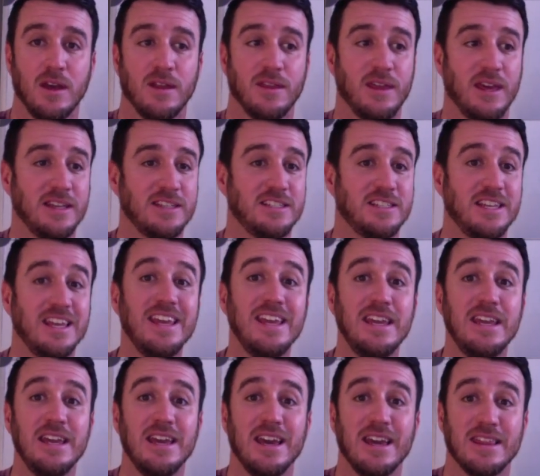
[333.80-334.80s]
They
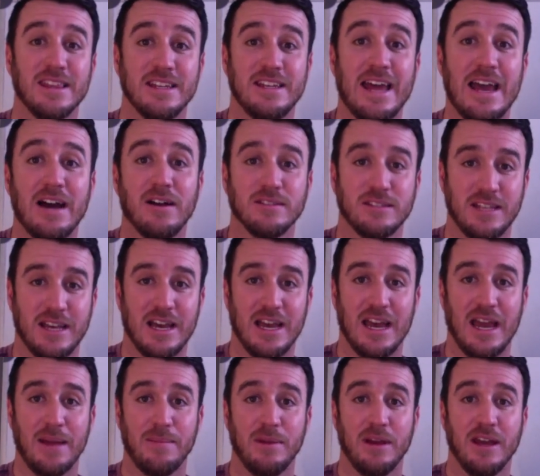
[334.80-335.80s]
see the
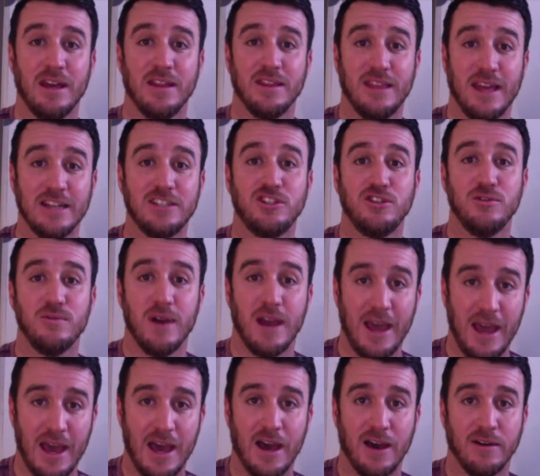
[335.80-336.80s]
downtime that you
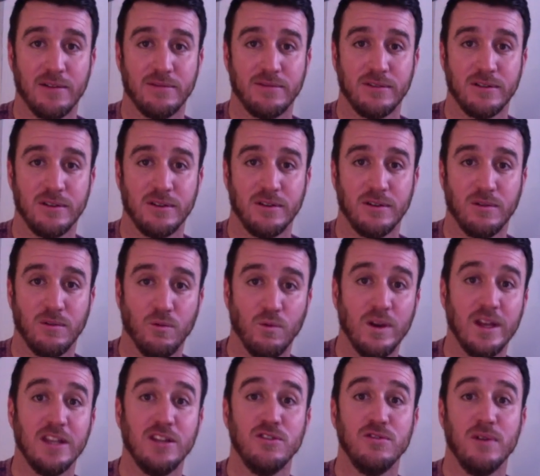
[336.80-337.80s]
have
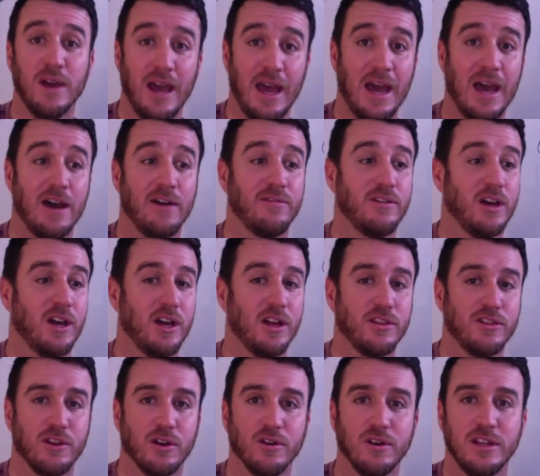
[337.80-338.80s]
when you have
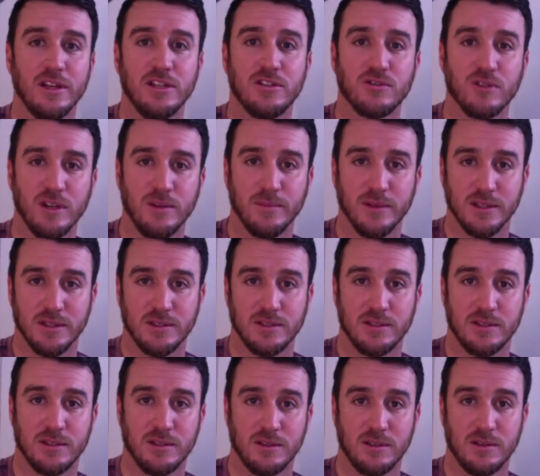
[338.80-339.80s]
30
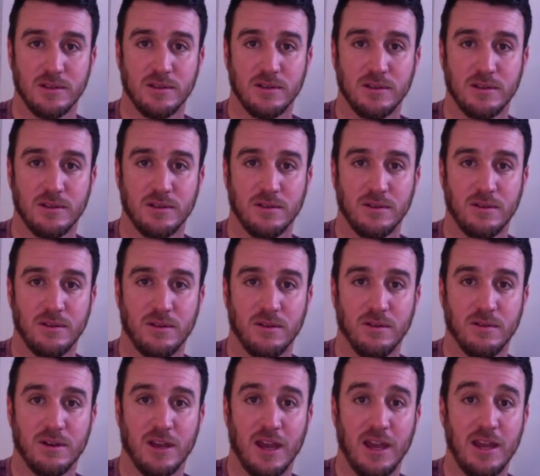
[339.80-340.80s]
treatments.
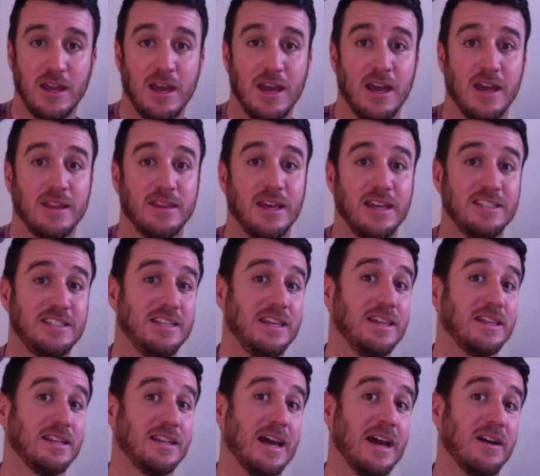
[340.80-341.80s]
Okay? They see
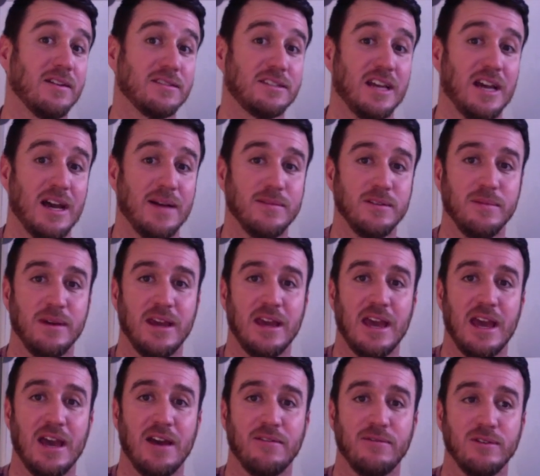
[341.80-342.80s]
the downtime you may
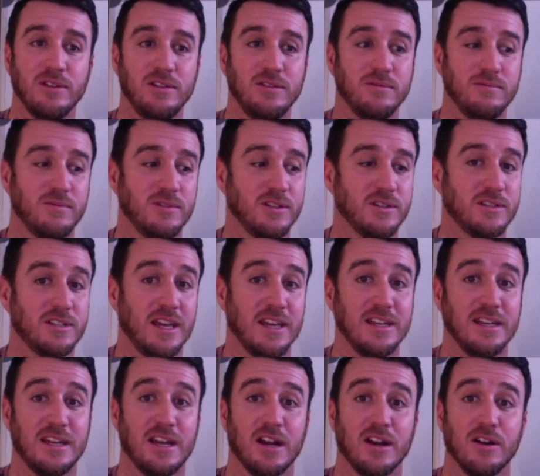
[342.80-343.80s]
have when you when you're
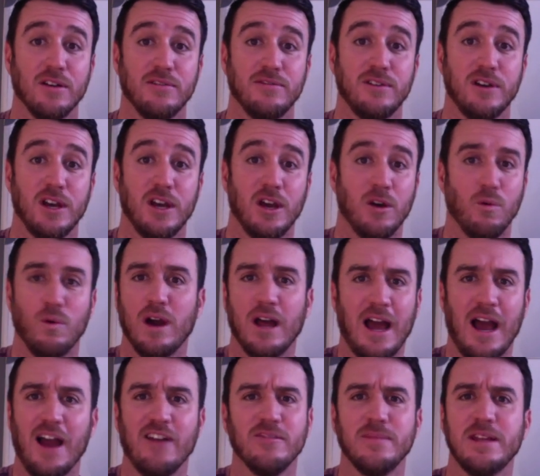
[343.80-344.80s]
taking care of what
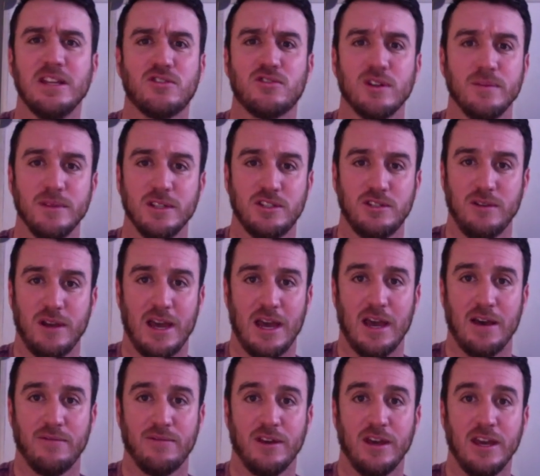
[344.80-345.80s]
however many treatments you
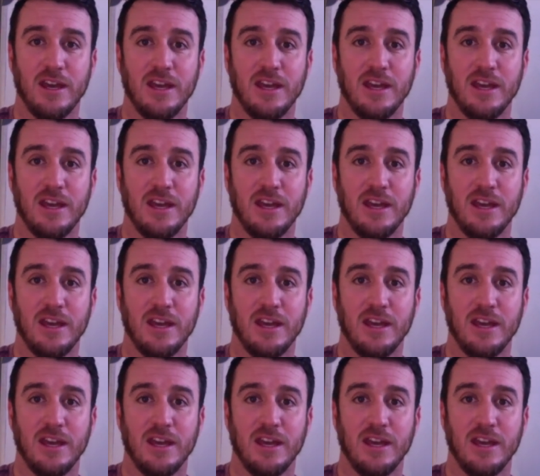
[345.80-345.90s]
have.